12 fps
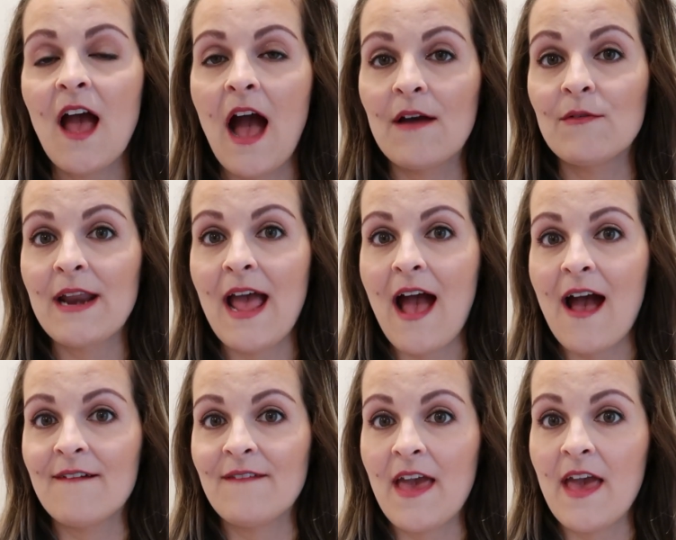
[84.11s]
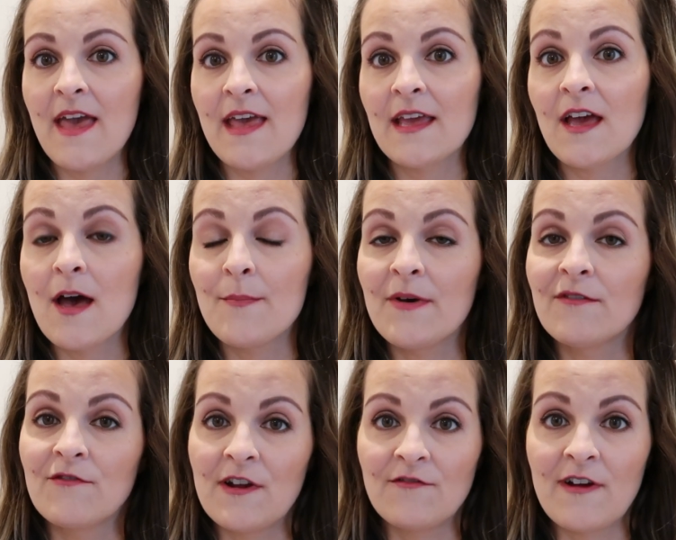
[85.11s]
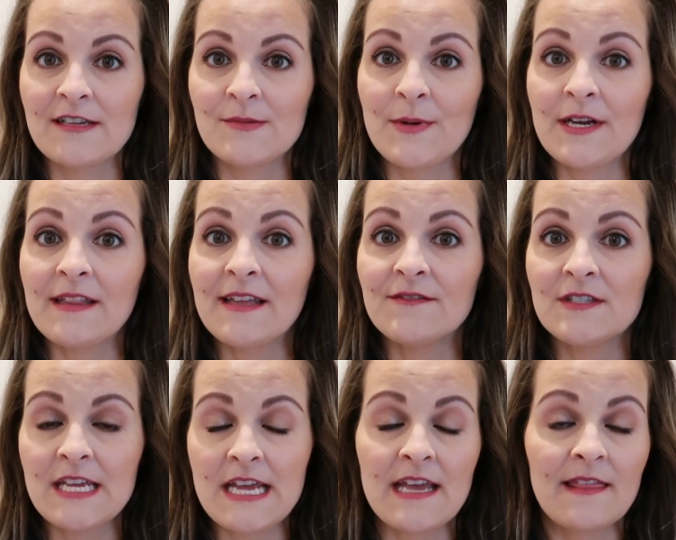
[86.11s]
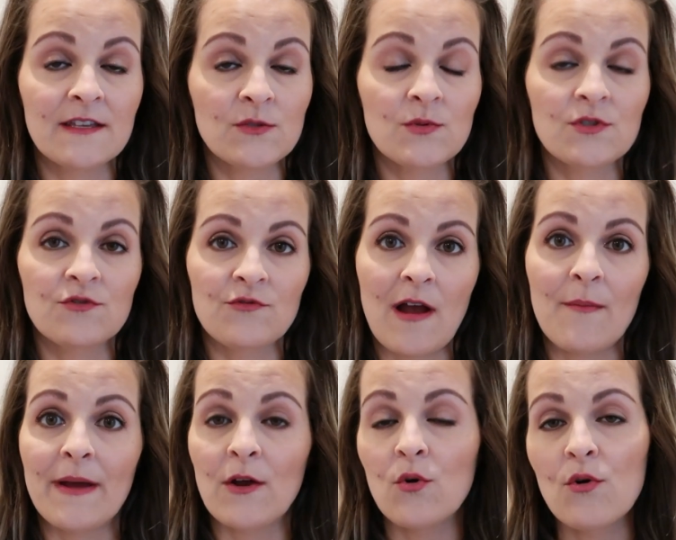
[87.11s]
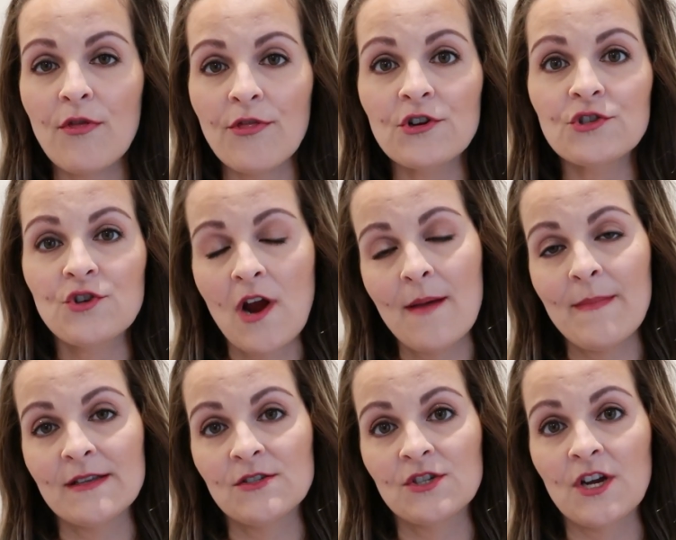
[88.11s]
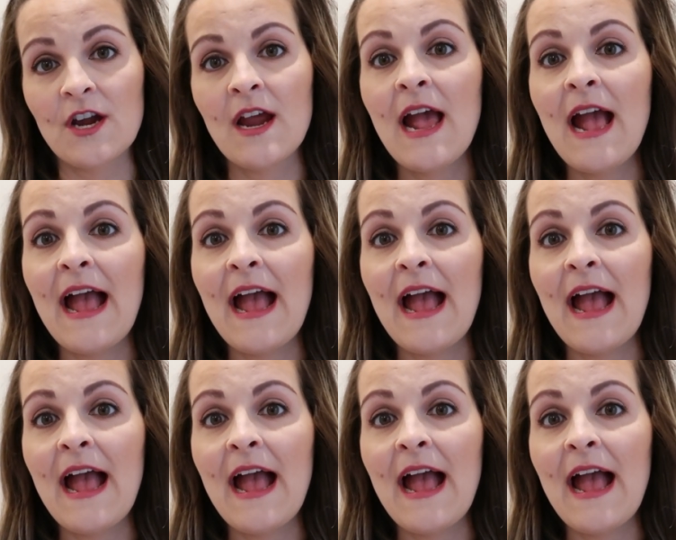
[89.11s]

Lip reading: I would have a cup of red raspberry leaf tea. And this was throughout my whole 3rd trimester.